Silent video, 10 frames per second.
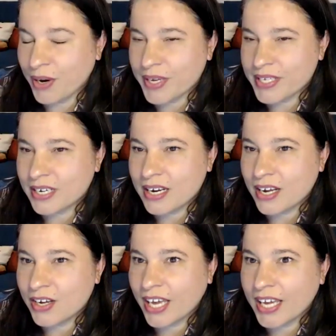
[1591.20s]
do I start?
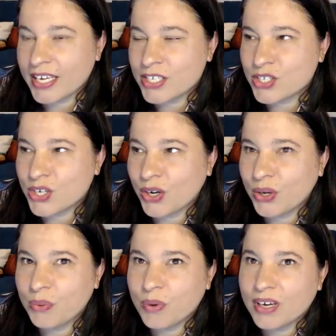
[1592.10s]
Okay,
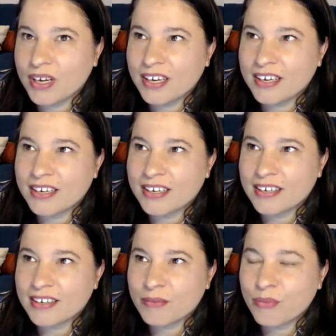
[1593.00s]
so
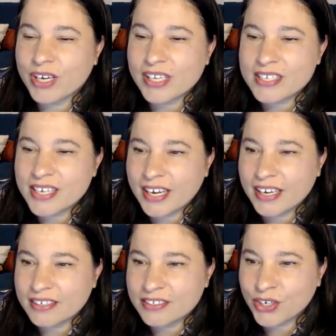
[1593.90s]
real
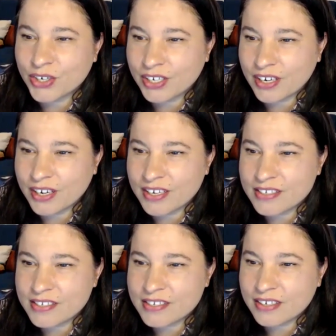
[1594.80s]
estate
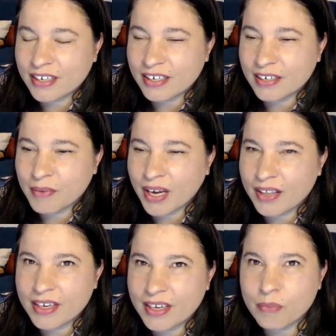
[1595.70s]
tokenized. I
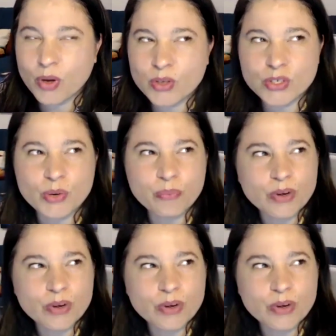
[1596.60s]
think so.